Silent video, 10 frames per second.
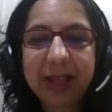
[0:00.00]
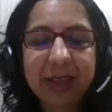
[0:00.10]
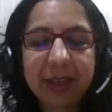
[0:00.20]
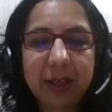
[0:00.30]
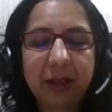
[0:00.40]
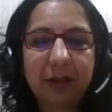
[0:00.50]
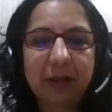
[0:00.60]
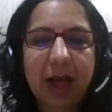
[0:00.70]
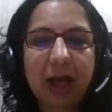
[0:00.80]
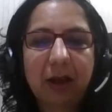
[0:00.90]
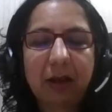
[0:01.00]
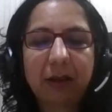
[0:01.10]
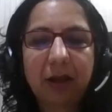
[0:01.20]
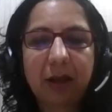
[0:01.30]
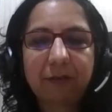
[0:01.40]
think
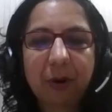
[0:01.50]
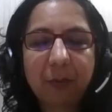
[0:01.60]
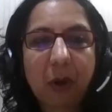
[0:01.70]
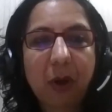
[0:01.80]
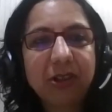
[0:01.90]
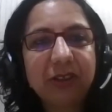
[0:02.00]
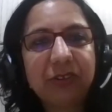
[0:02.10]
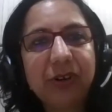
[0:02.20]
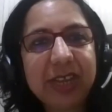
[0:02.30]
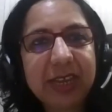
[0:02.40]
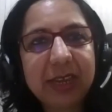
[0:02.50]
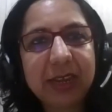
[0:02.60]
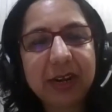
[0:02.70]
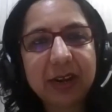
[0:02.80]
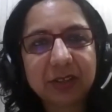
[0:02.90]
from all the three
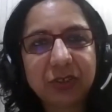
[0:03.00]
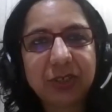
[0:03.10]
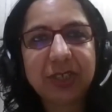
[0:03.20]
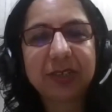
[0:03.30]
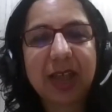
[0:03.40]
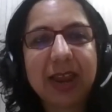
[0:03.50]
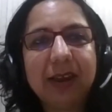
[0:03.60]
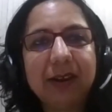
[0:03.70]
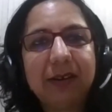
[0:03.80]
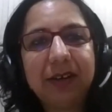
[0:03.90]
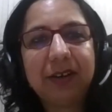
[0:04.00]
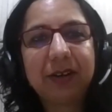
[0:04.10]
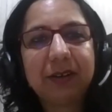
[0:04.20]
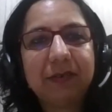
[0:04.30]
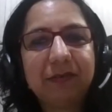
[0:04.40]
industries, I learned
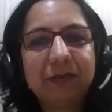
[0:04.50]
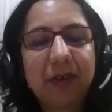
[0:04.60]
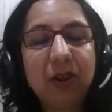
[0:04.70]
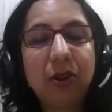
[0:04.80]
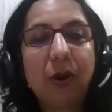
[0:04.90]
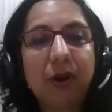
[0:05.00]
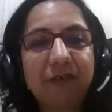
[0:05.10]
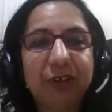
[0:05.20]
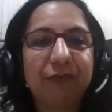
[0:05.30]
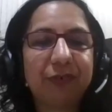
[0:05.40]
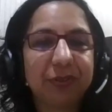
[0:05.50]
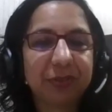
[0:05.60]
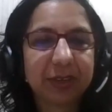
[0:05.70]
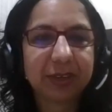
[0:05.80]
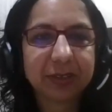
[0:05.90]
a lot of
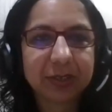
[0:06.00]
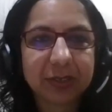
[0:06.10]
different things.